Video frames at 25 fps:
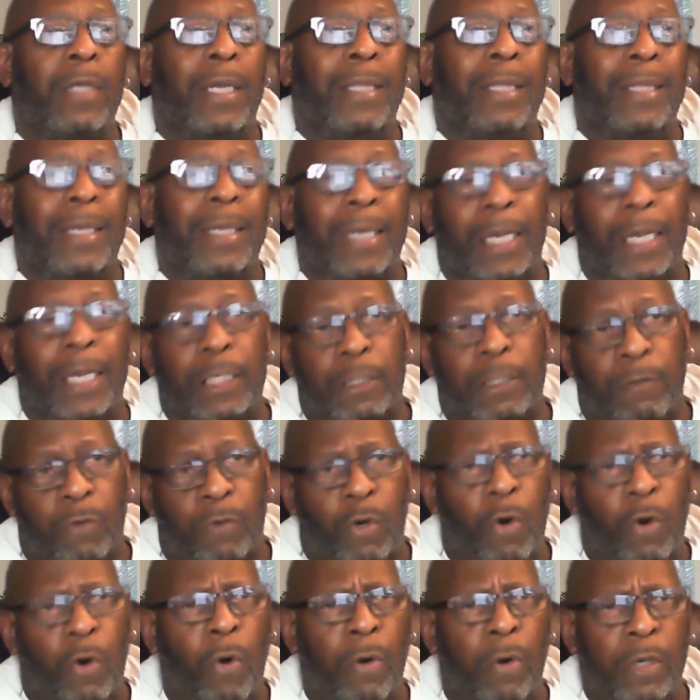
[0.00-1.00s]
in the case of
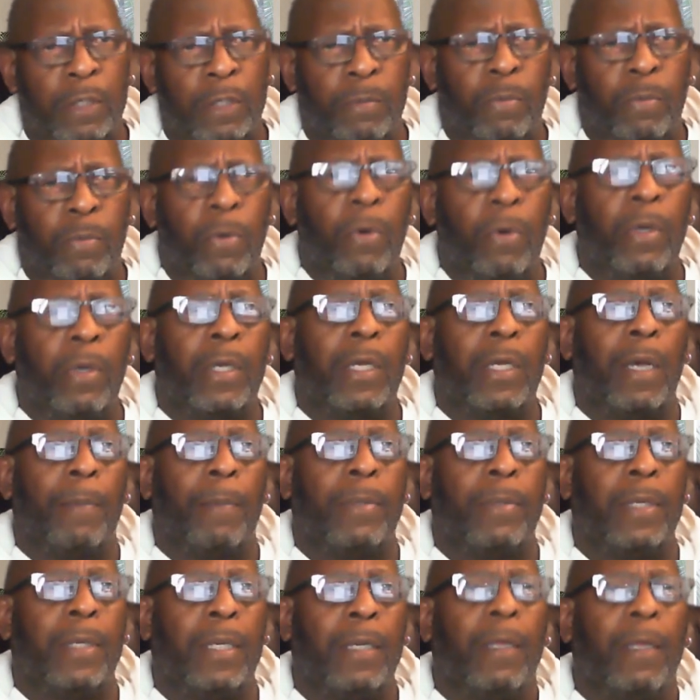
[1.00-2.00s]
Corey's Brewing
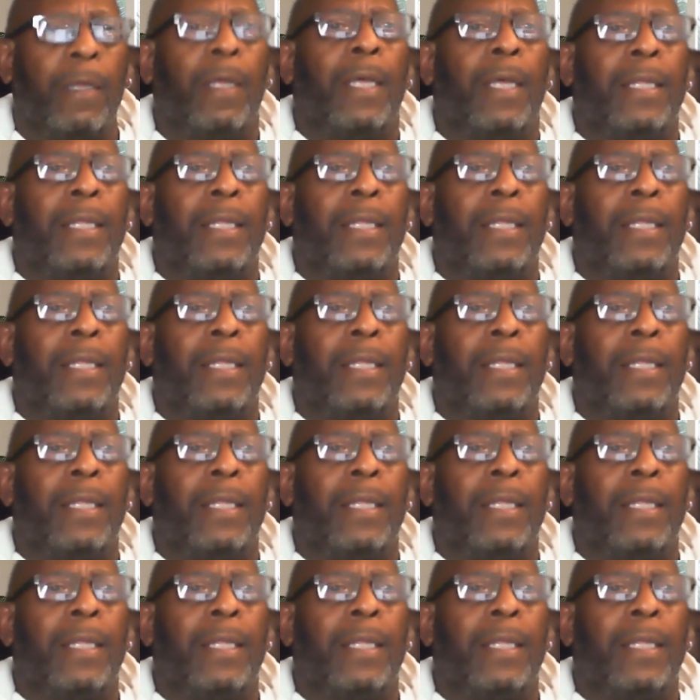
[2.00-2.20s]
Company,